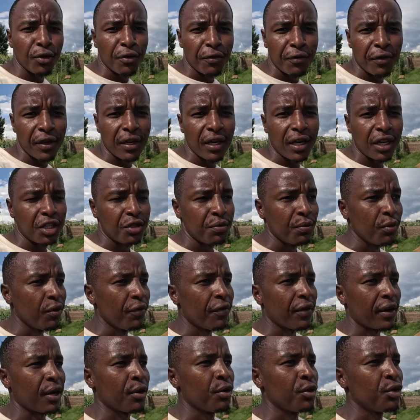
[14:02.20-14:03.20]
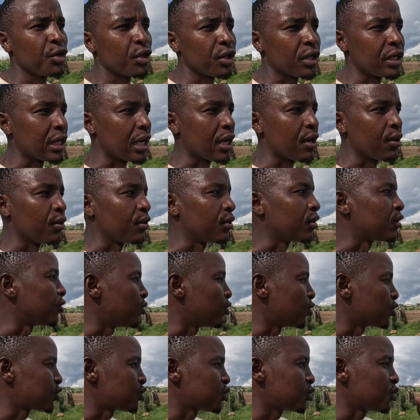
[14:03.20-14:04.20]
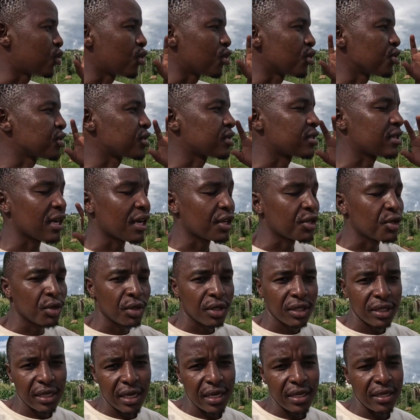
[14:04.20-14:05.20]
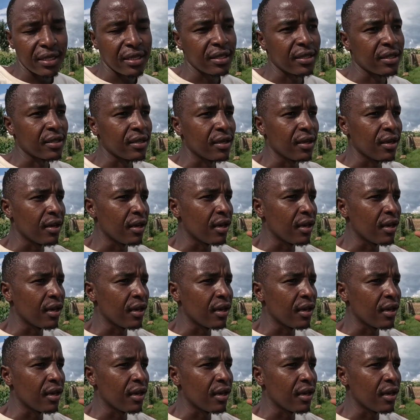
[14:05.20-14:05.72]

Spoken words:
your village, move around your town, go to construction sites.